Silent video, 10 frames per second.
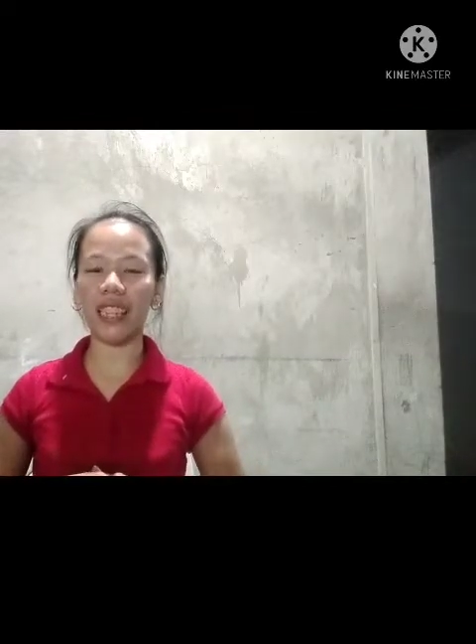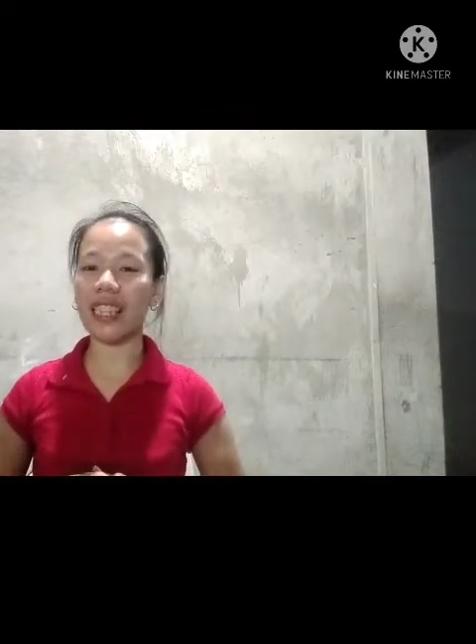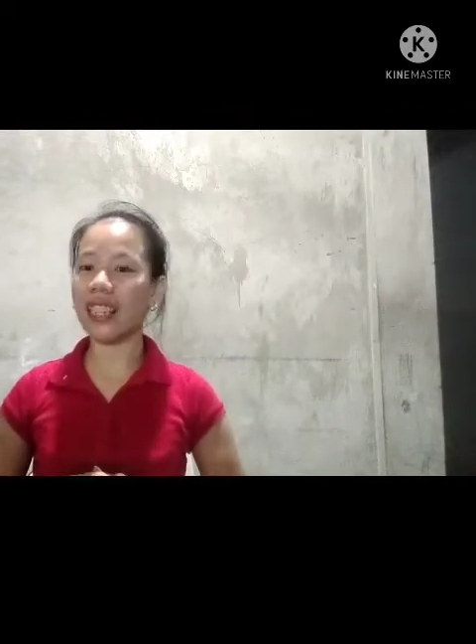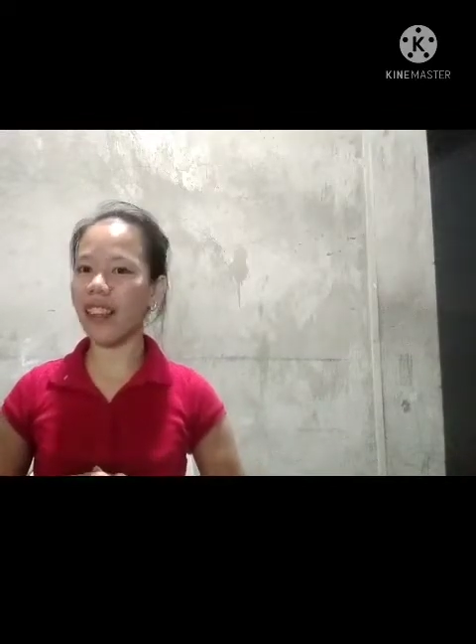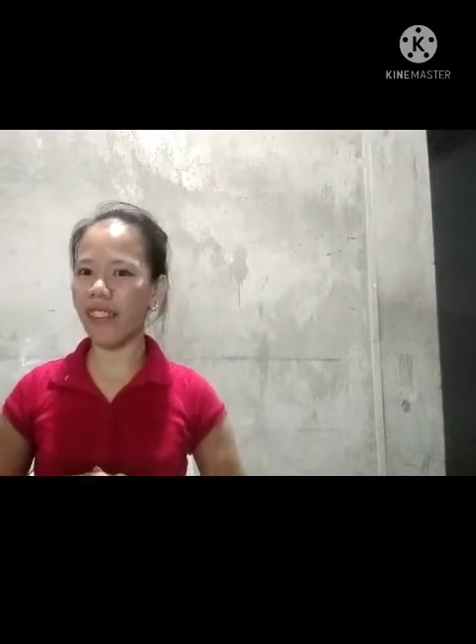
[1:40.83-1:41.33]

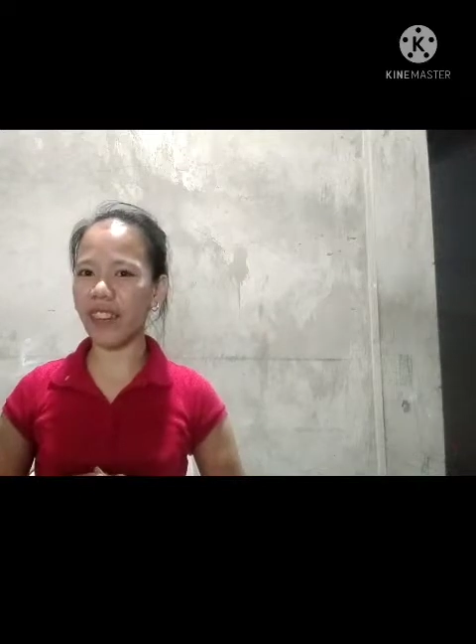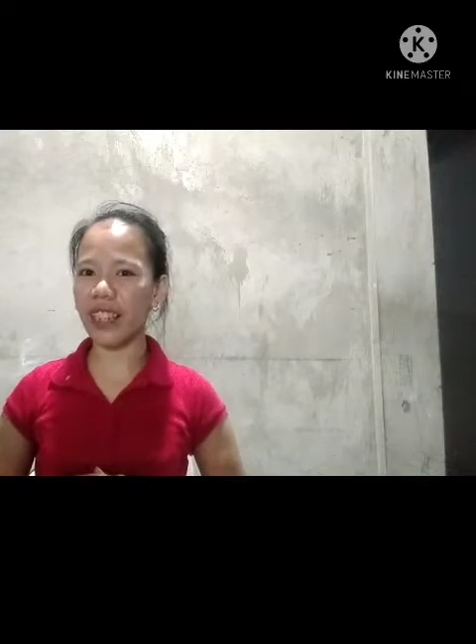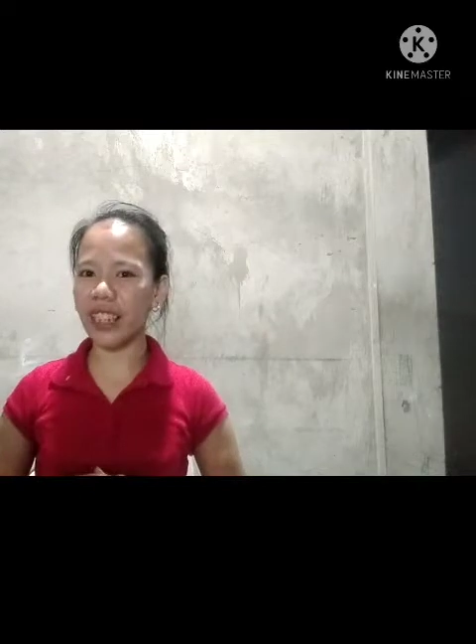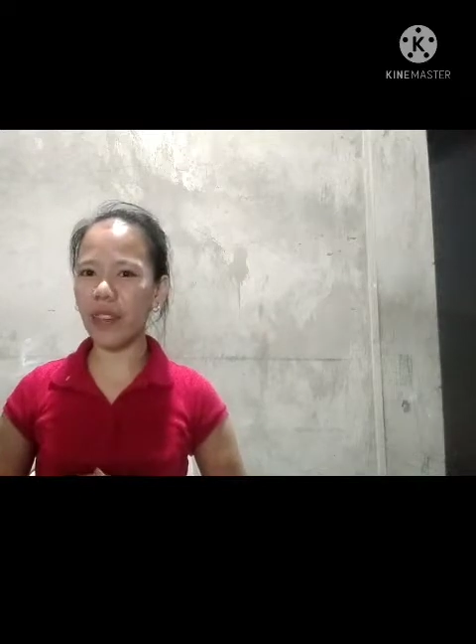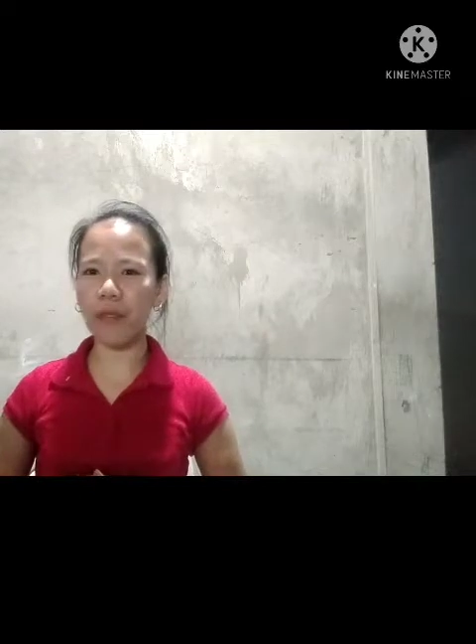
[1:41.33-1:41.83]
is the
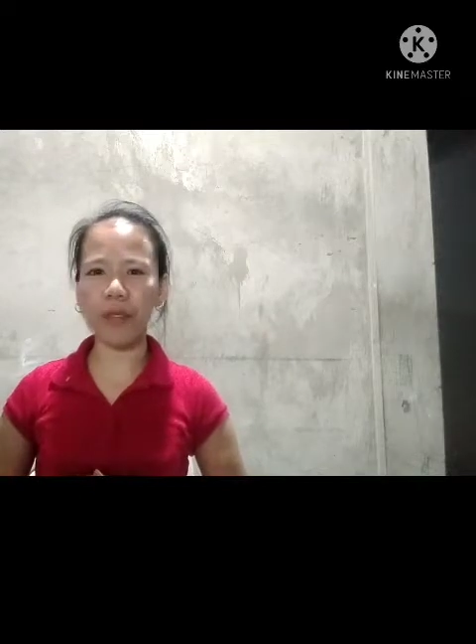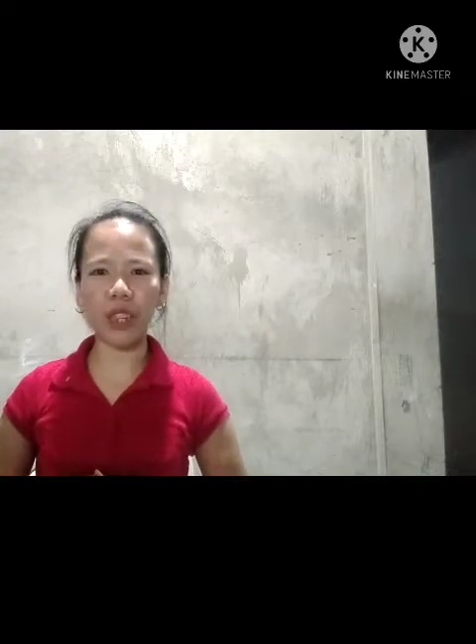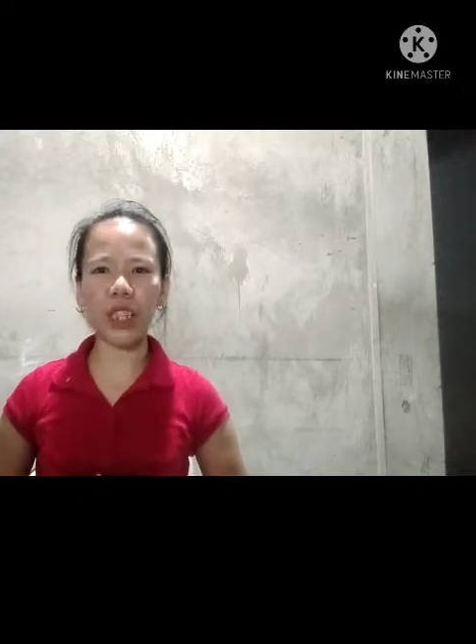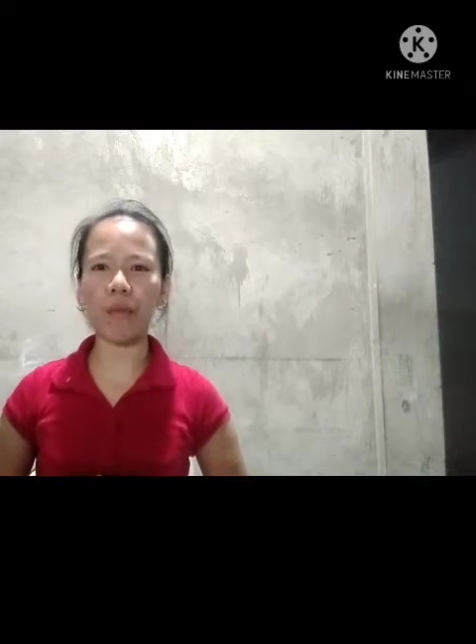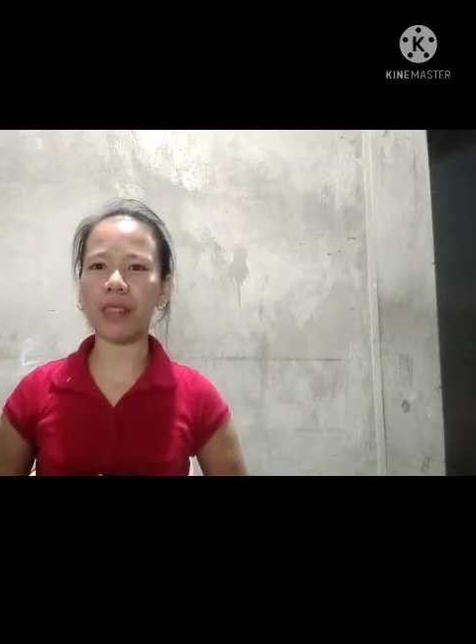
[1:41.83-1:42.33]

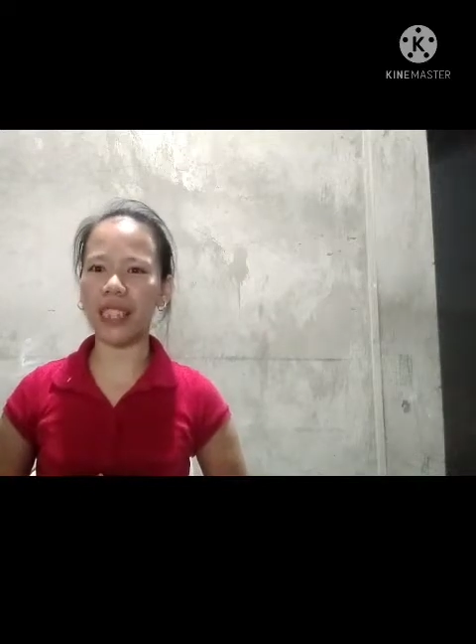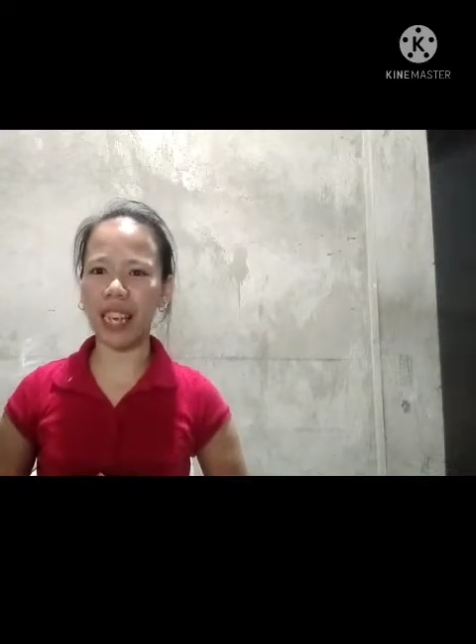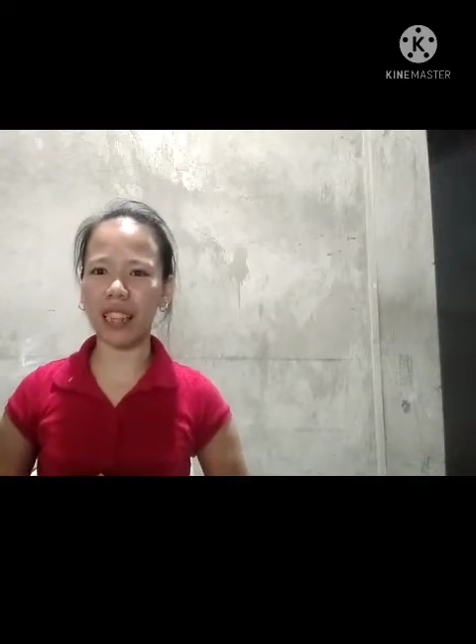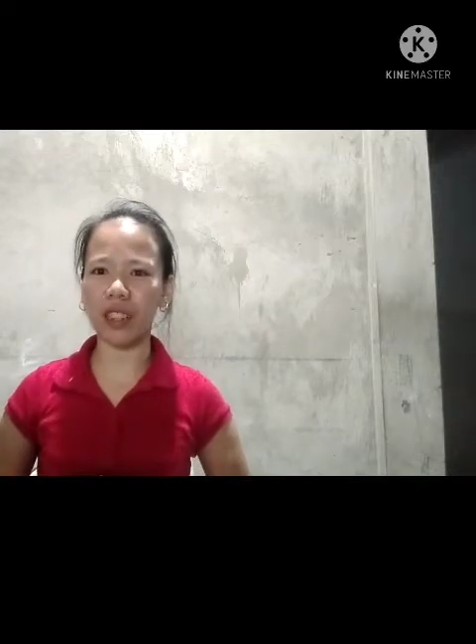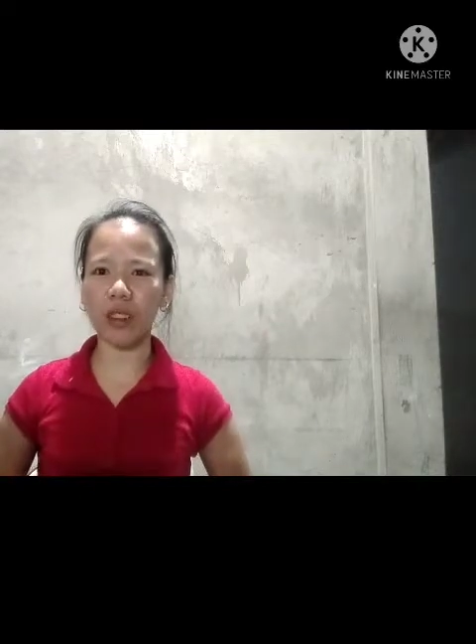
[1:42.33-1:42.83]
13-volume
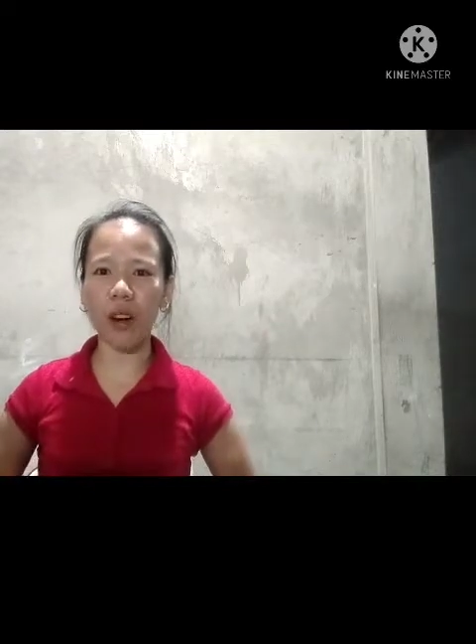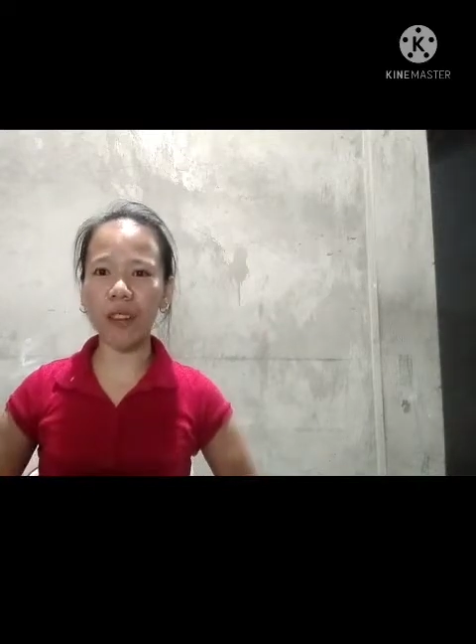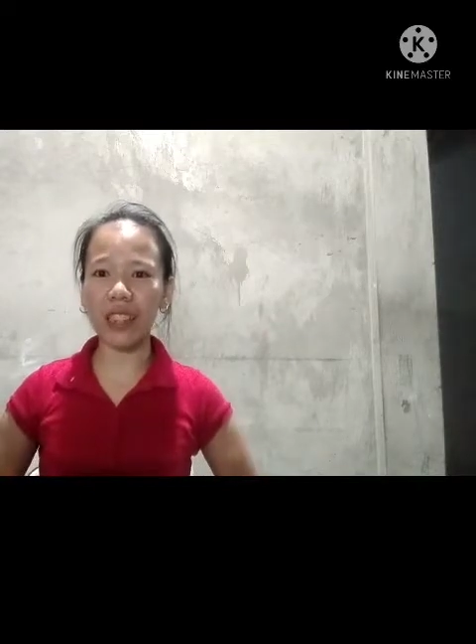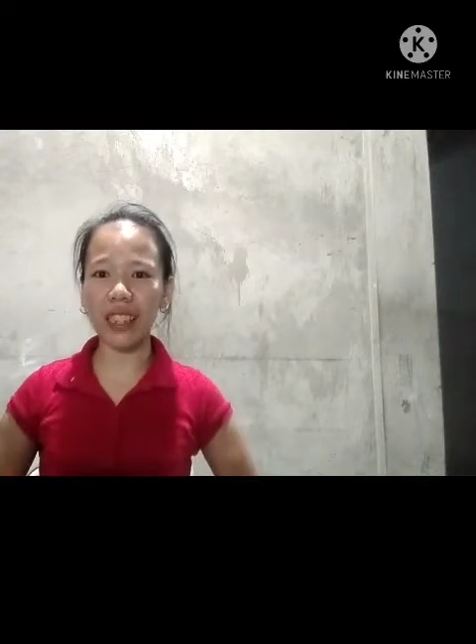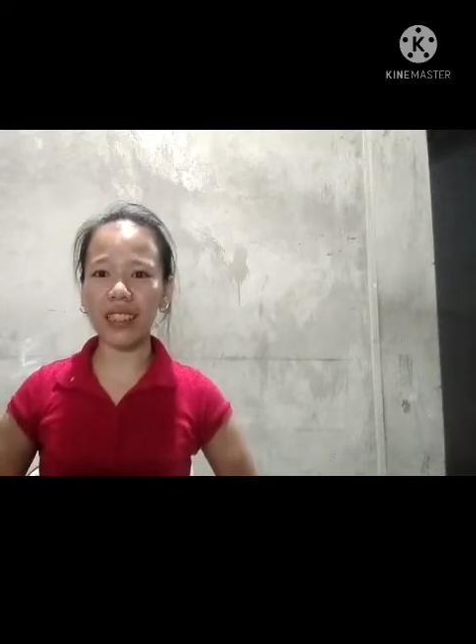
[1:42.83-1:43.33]
set
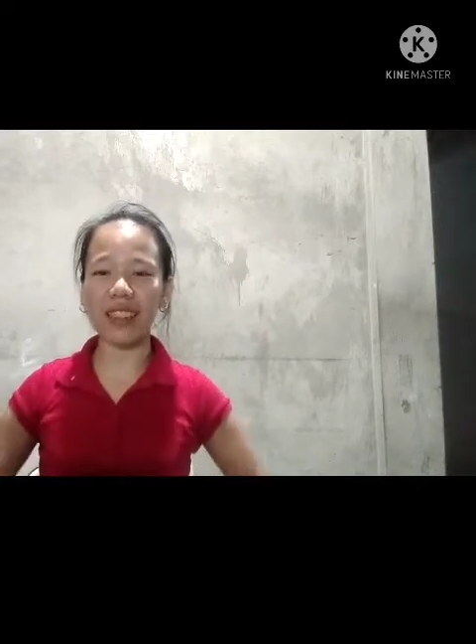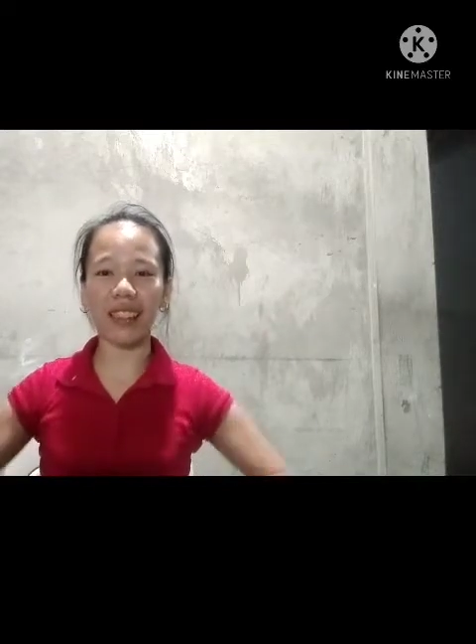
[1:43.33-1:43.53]
called